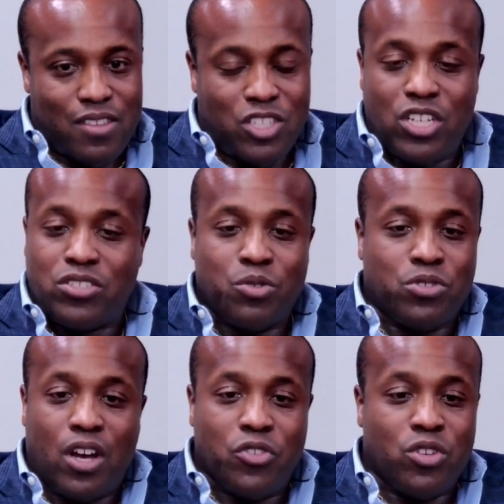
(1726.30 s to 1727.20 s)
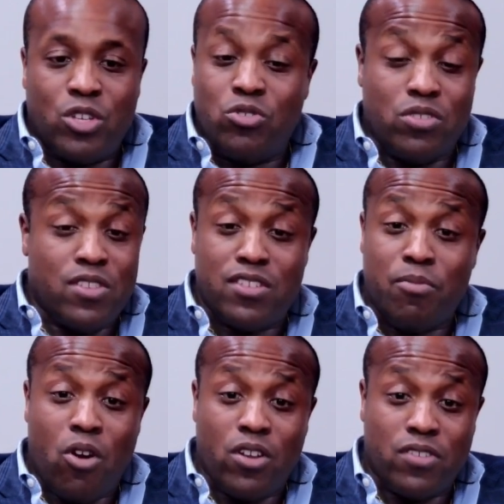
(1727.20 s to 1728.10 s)
The jester was also usually the
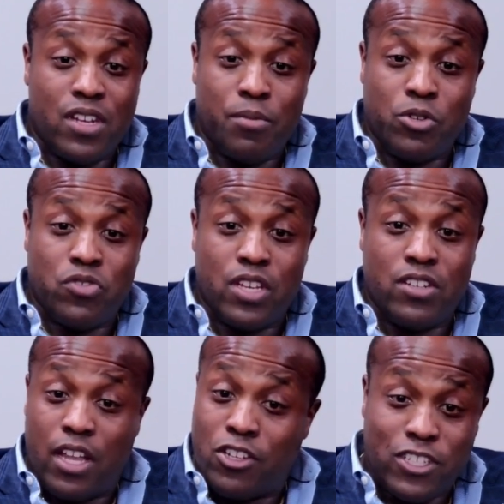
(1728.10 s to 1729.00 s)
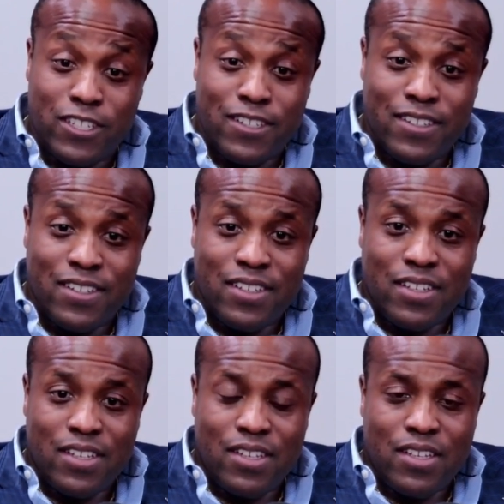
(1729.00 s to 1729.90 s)
smartest and the most intelligent. Yeah.